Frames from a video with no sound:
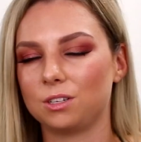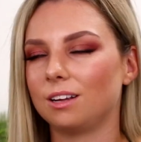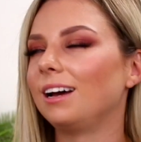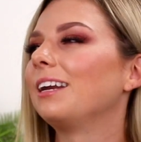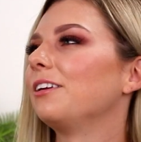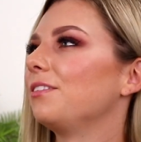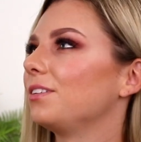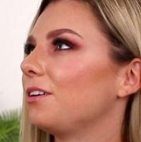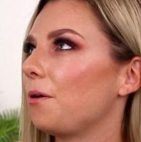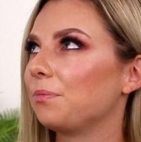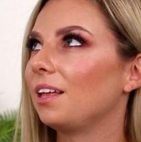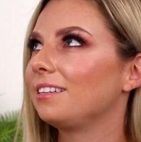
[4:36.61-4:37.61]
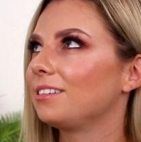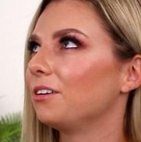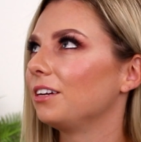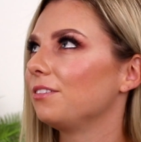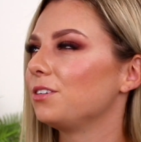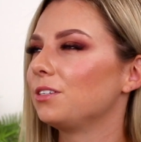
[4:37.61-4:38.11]
I don't even know, let's
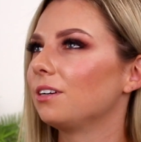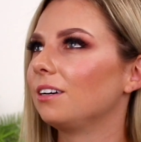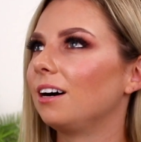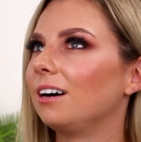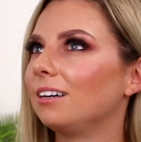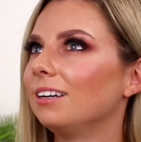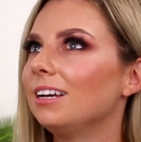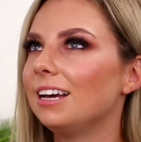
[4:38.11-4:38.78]
not even, oh.